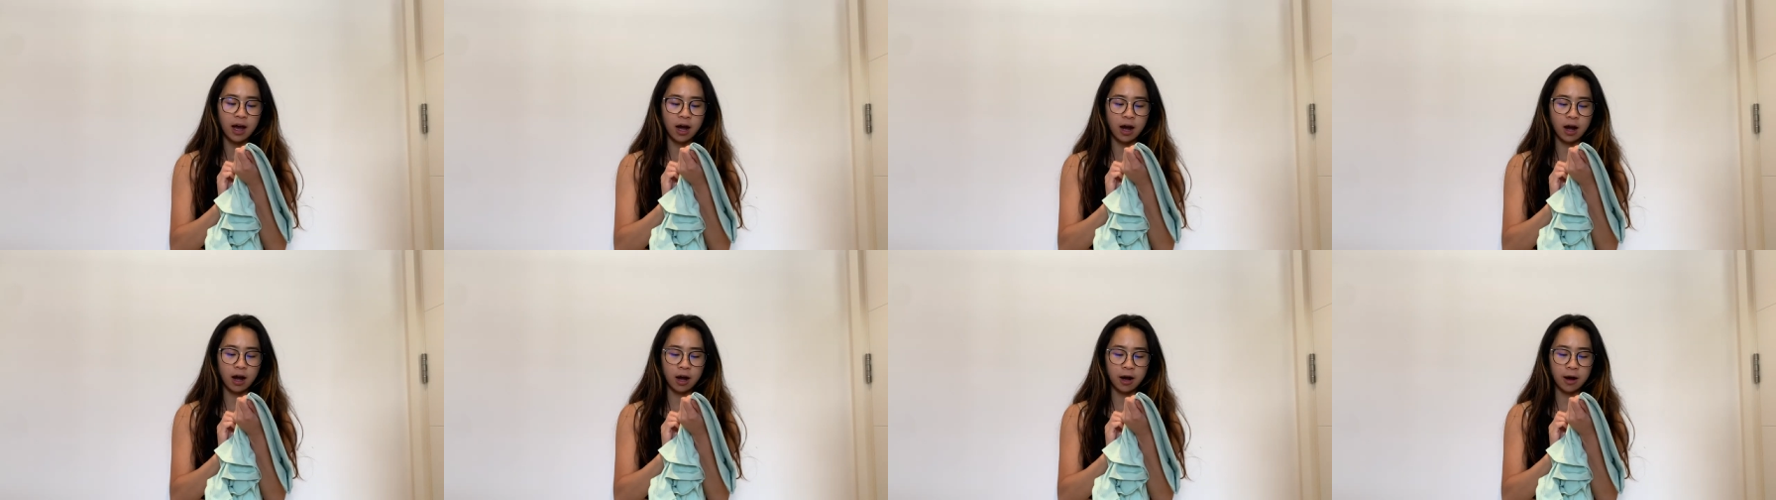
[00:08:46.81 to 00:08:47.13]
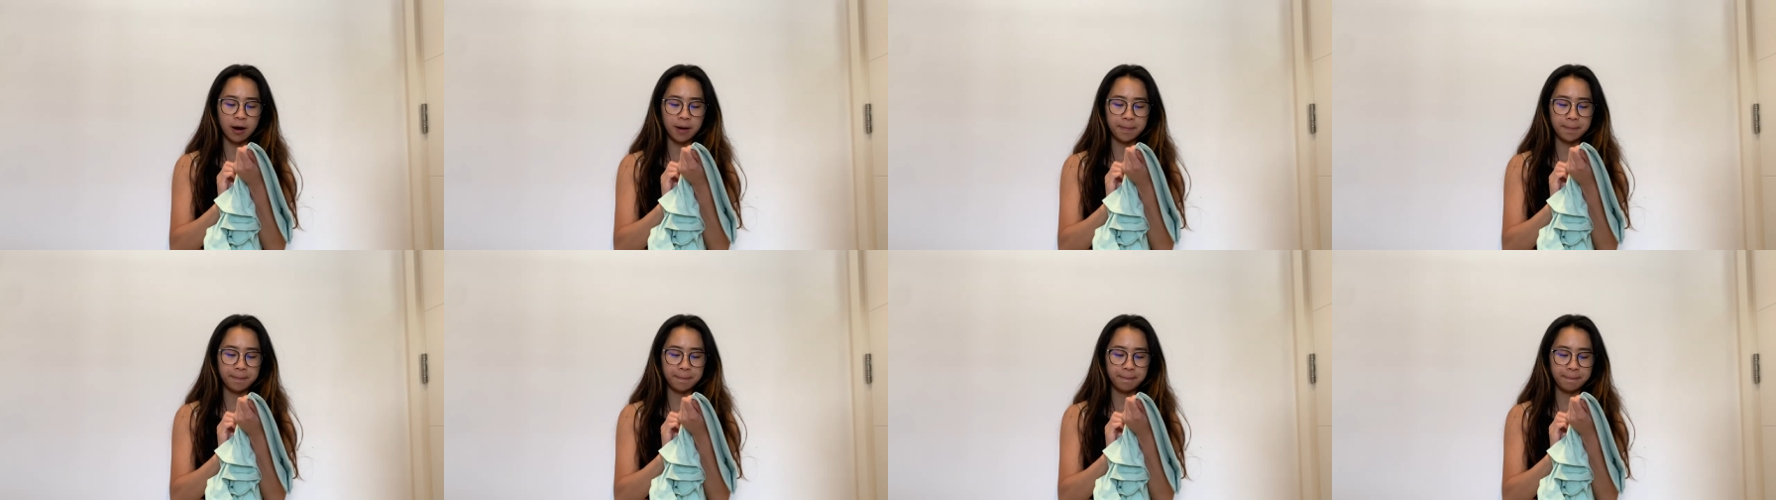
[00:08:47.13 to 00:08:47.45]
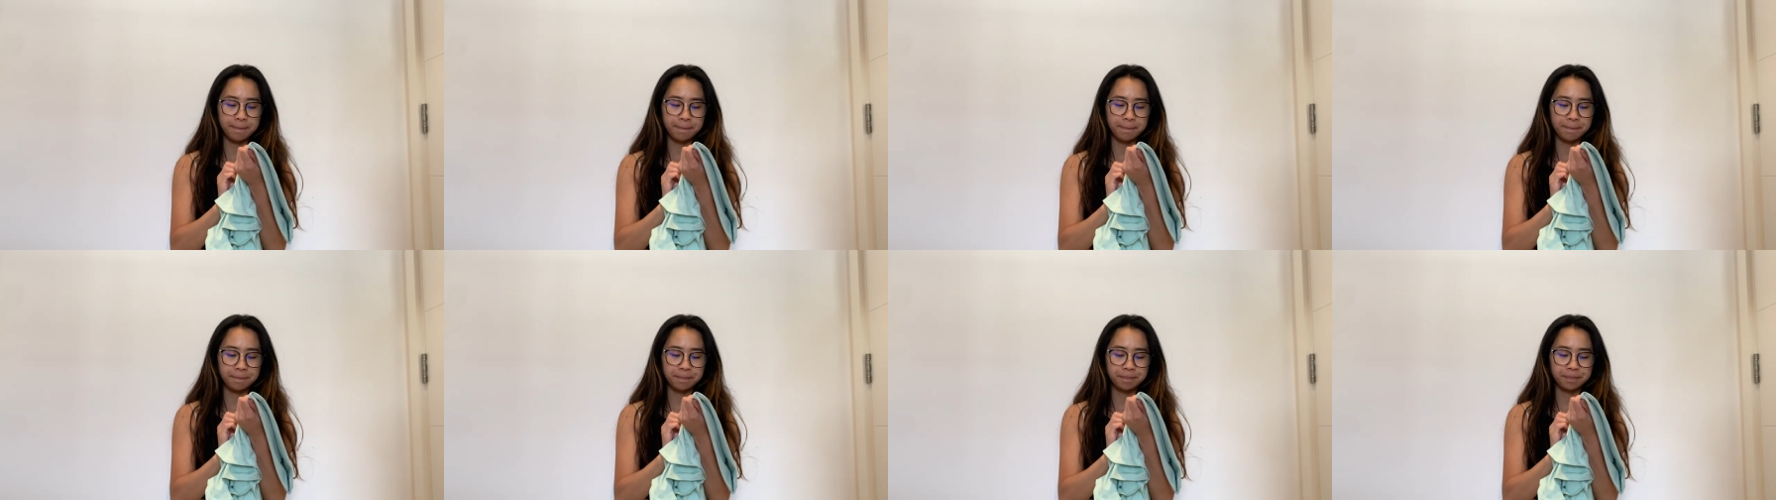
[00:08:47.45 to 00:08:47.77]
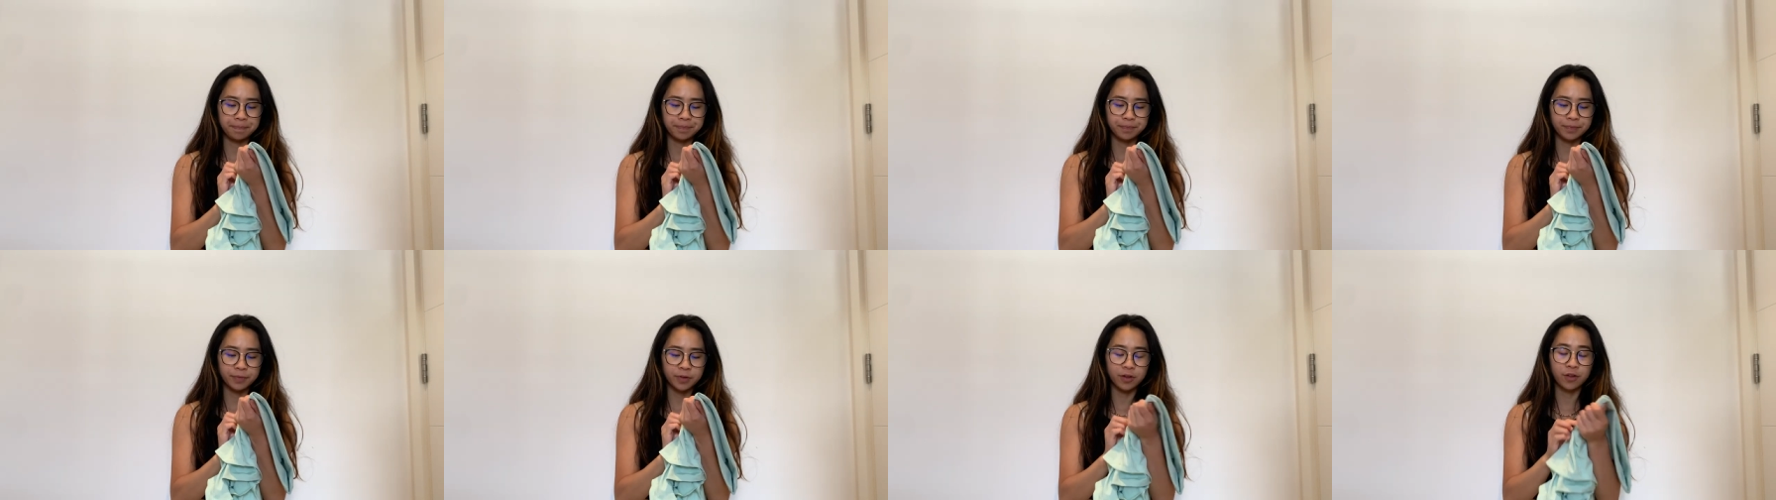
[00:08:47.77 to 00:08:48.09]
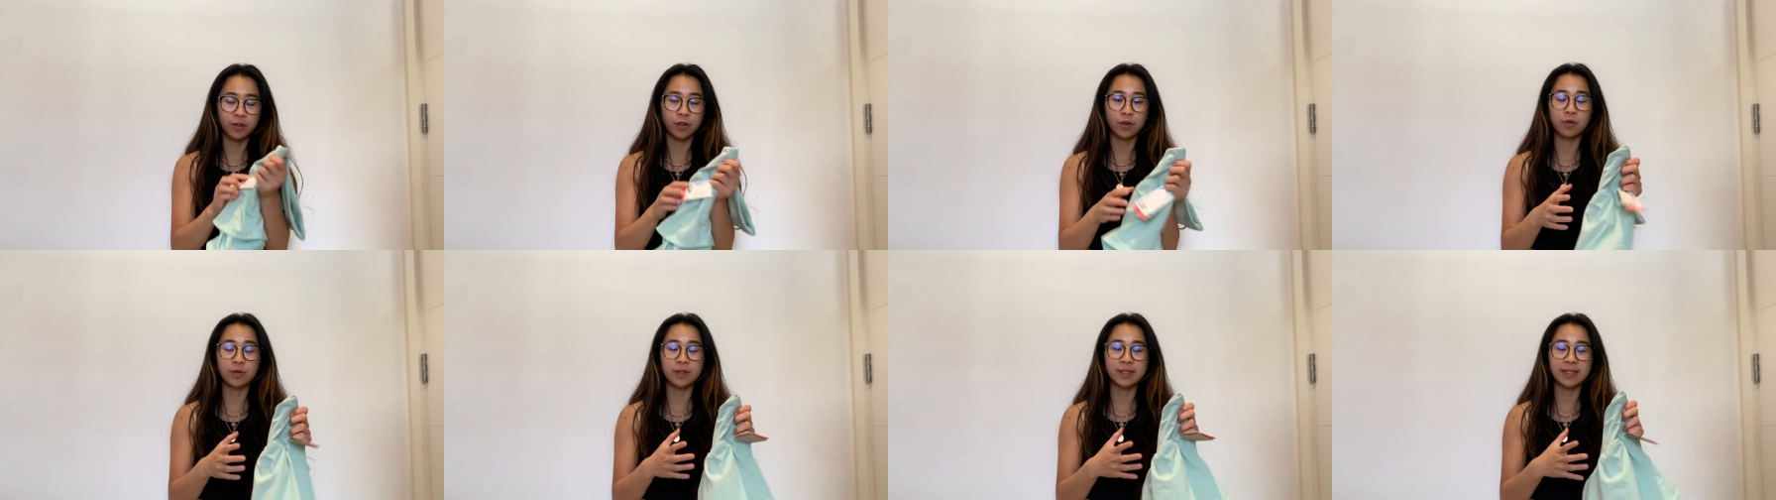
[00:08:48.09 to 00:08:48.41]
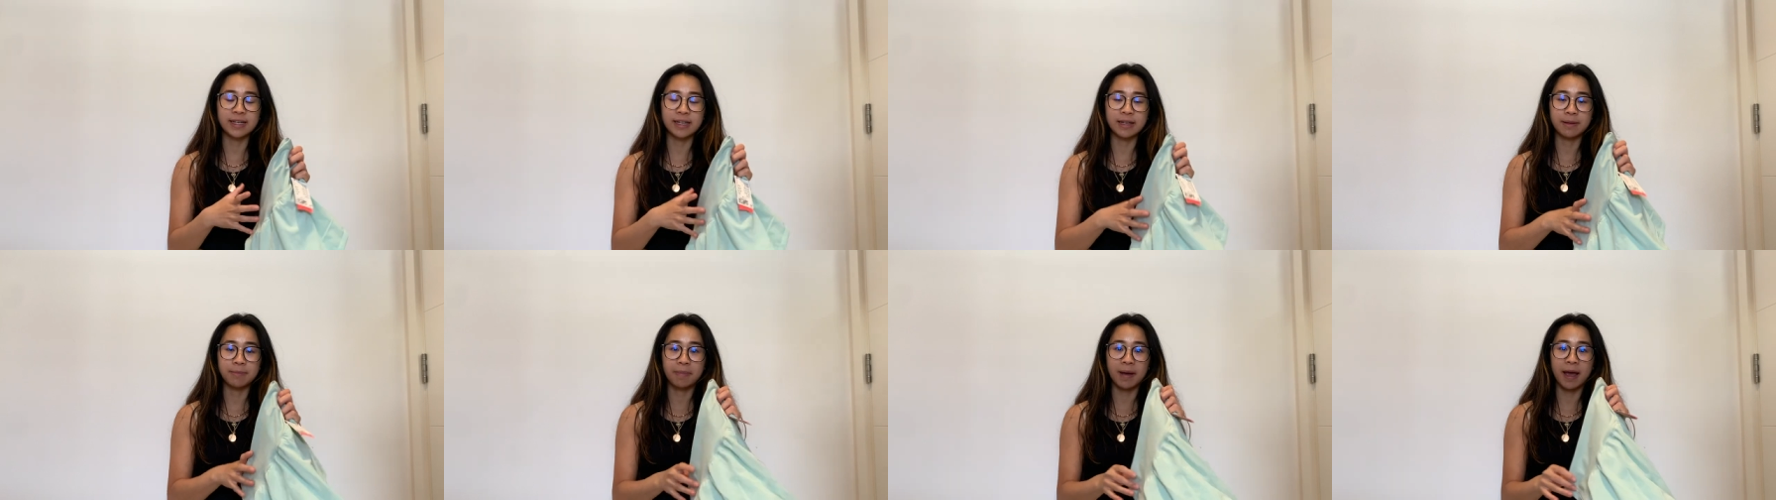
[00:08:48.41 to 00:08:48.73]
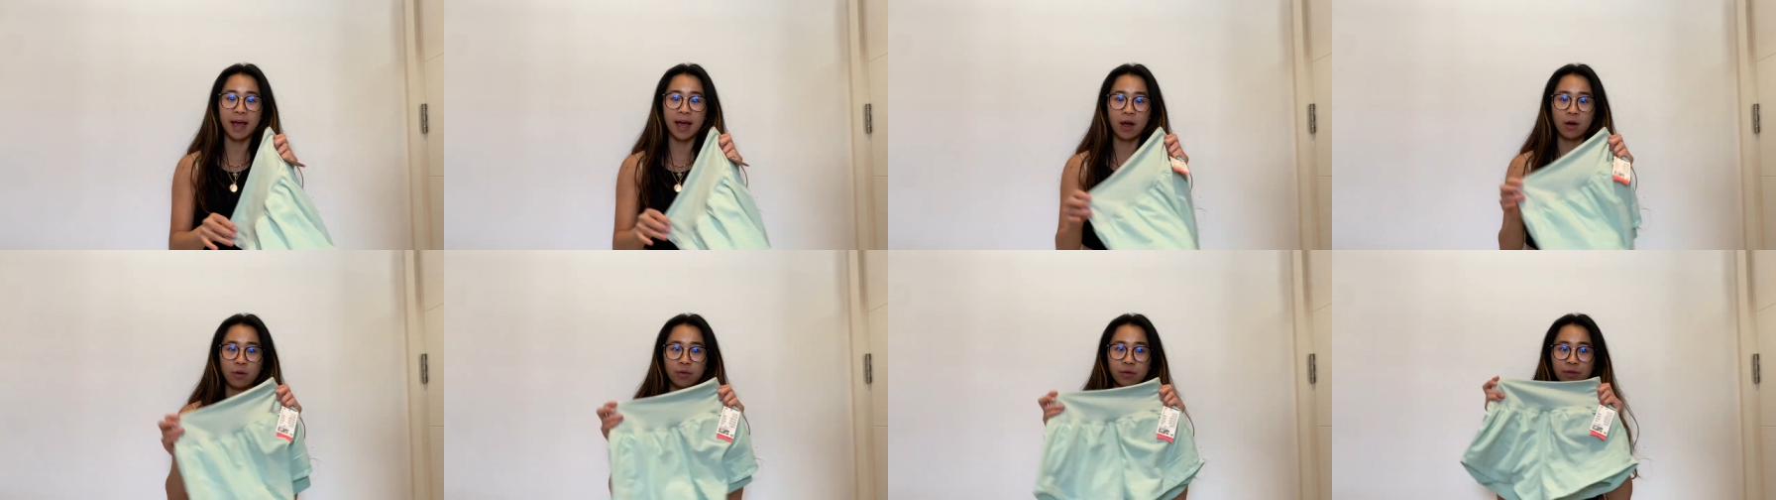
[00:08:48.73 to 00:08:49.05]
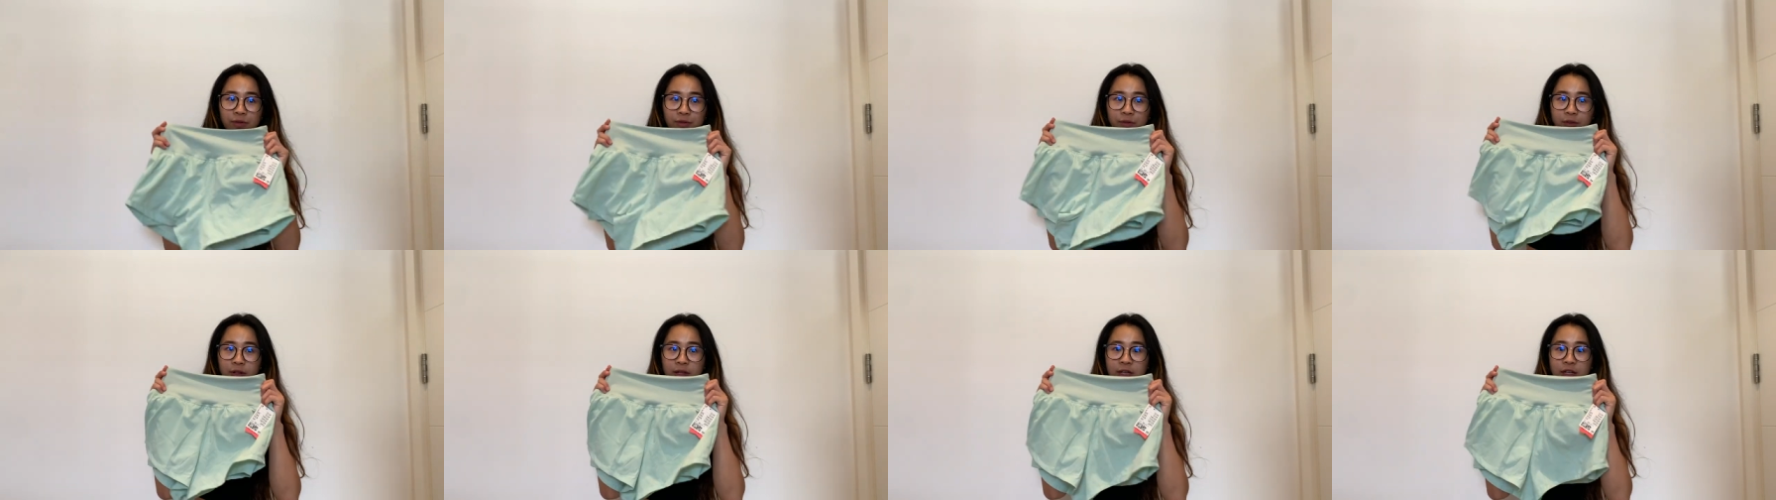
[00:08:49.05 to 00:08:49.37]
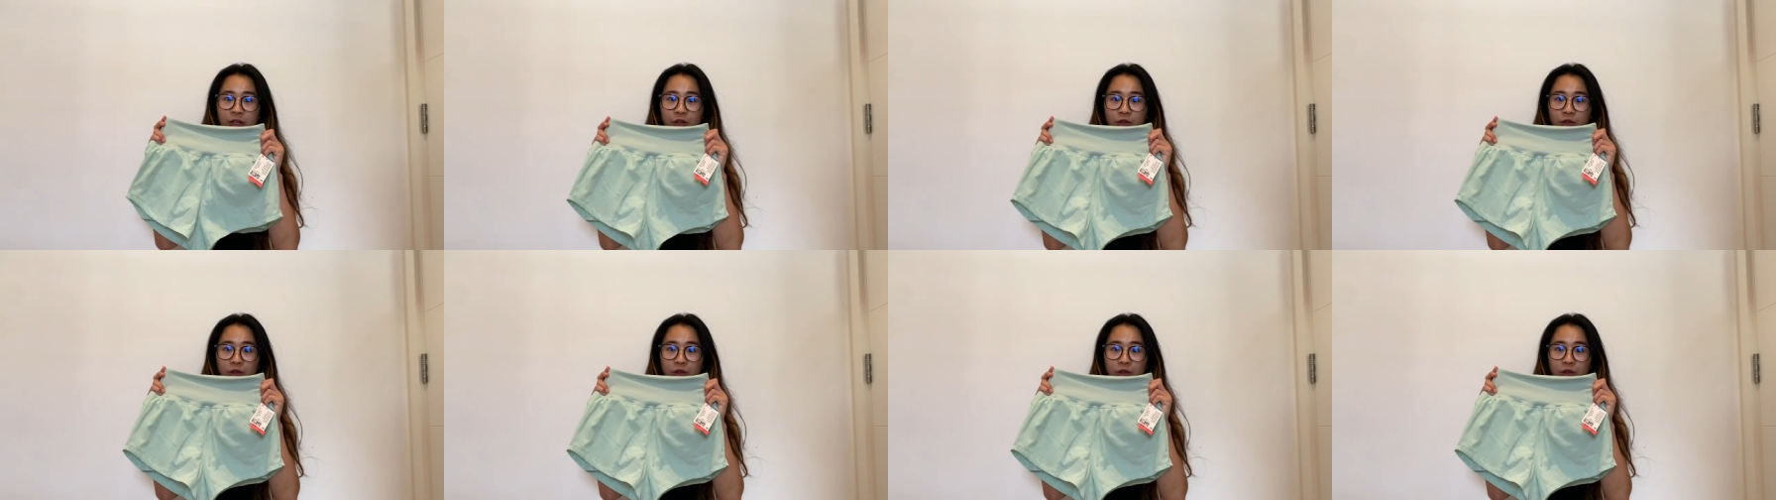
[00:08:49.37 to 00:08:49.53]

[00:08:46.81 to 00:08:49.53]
£13 for these